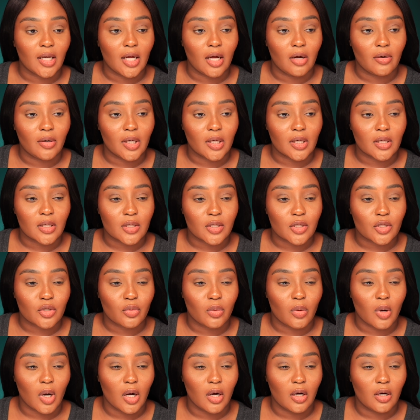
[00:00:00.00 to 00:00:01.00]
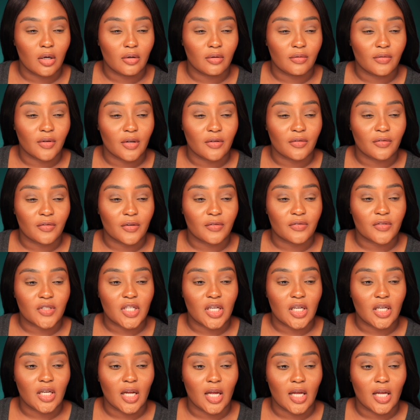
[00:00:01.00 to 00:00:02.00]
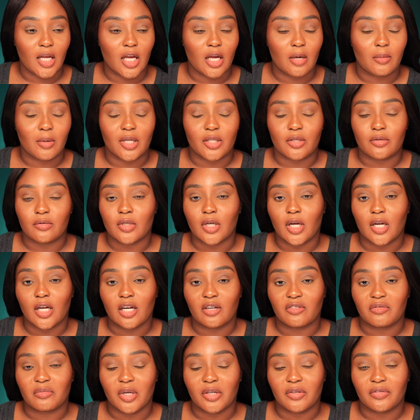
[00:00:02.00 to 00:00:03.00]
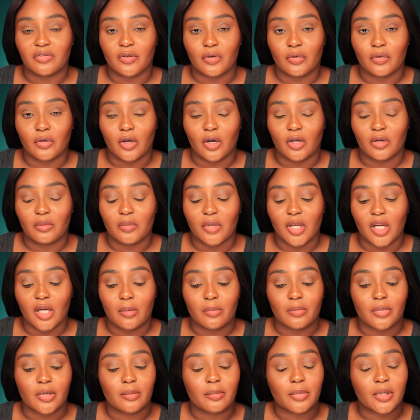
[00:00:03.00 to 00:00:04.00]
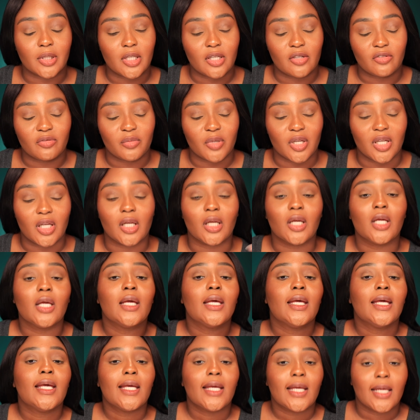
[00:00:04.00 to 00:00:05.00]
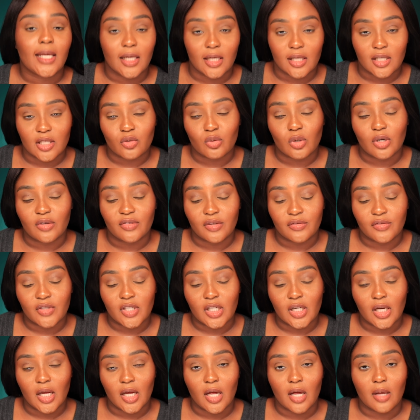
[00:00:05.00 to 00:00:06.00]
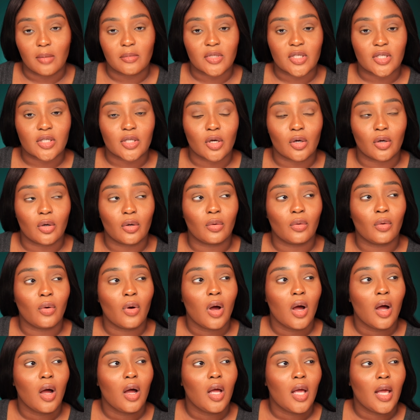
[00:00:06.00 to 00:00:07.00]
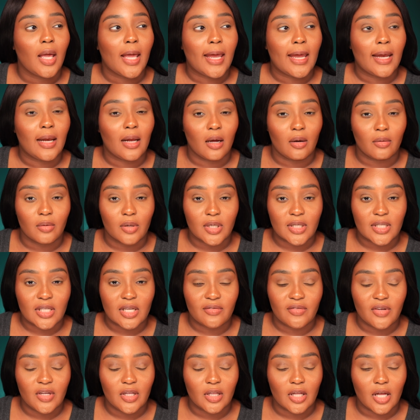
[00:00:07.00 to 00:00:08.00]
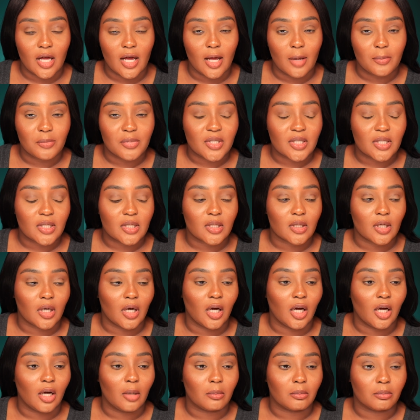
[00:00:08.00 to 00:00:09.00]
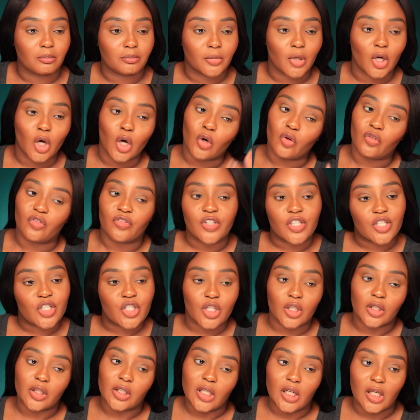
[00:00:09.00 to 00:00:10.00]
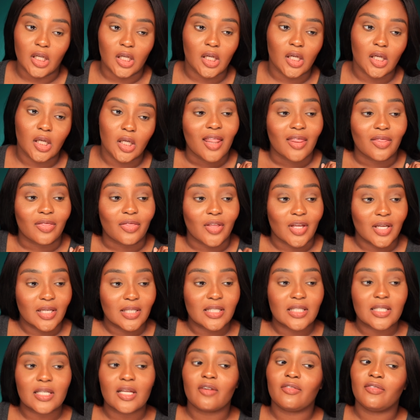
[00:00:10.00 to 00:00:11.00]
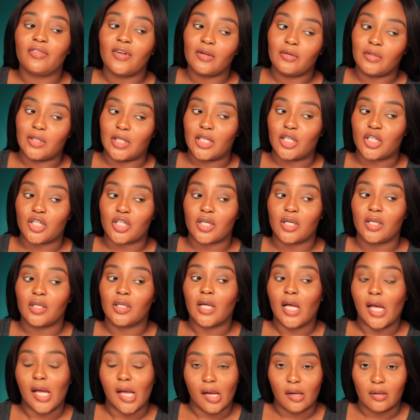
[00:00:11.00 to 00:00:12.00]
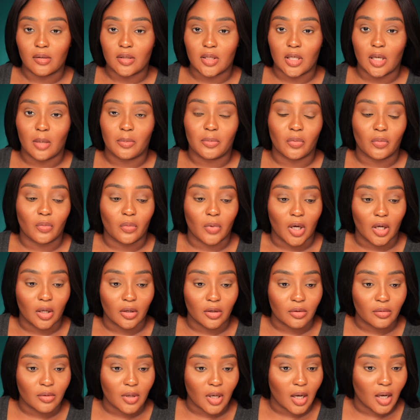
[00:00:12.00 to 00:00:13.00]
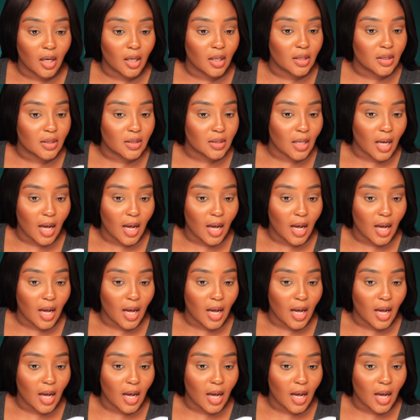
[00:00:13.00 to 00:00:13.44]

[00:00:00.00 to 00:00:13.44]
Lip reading: now it is 12:15 a.m. I do not have my phone on me, but believe me, it is 12:15 a.m. So 8 hours have elapsed officially. This foundation held up well, you guys.